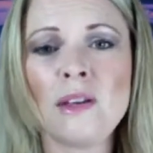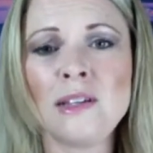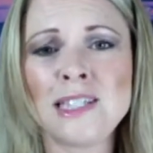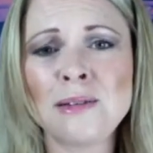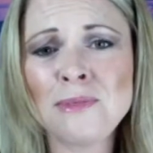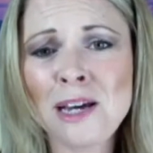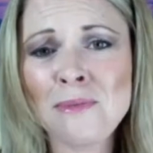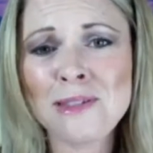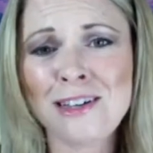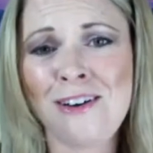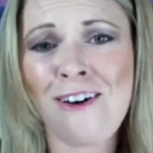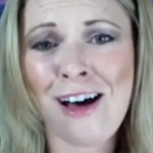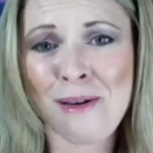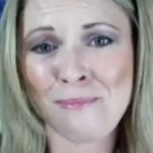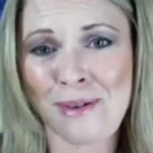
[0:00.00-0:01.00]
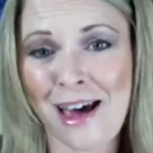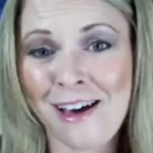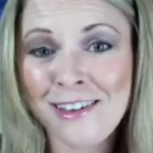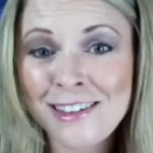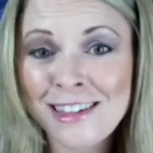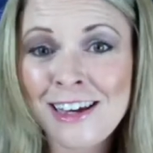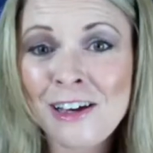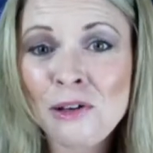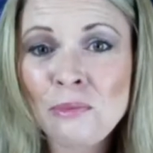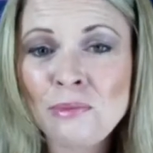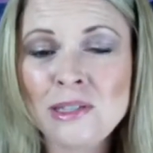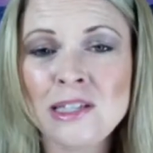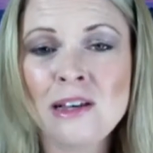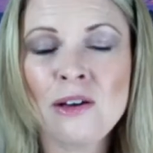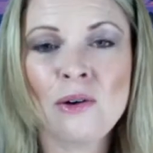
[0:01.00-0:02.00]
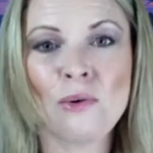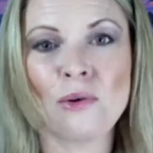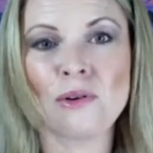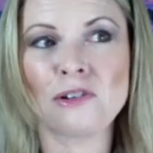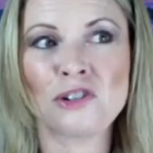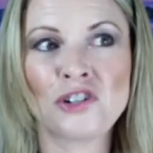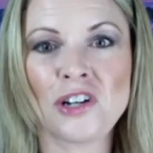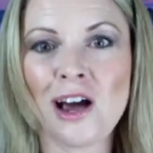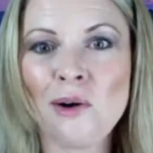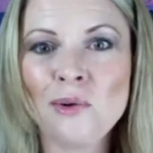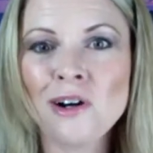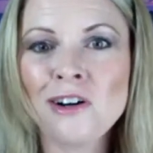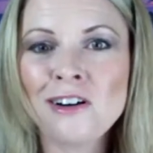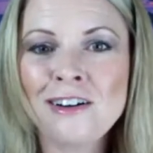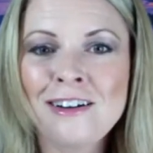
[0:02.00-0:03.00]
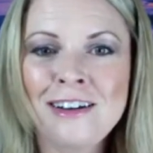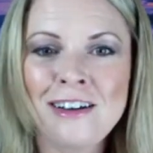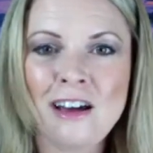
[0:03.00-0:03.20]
Sometimes a hot bath helps or shower.